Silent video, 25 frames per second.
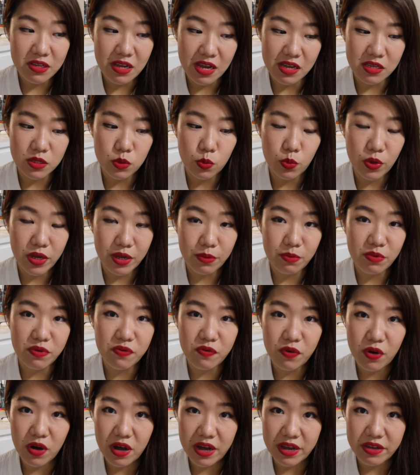That's way
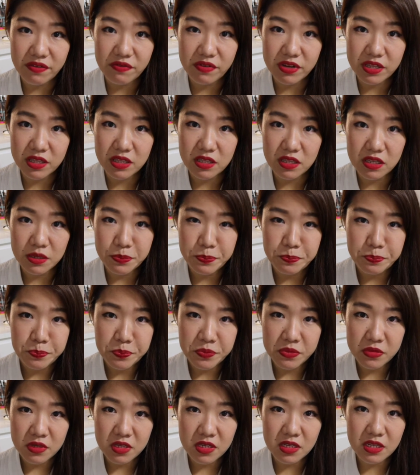before I even
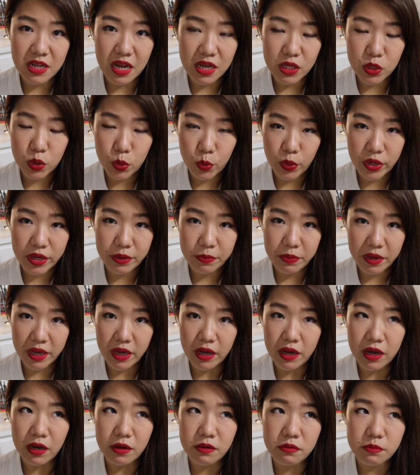start doing
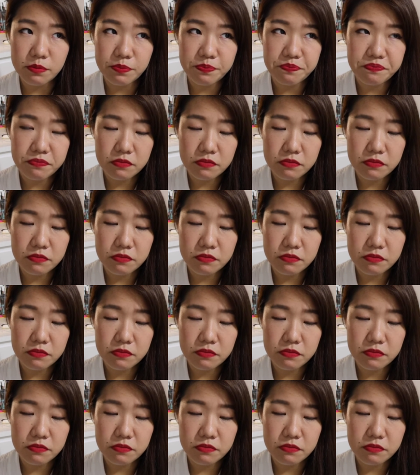makeup.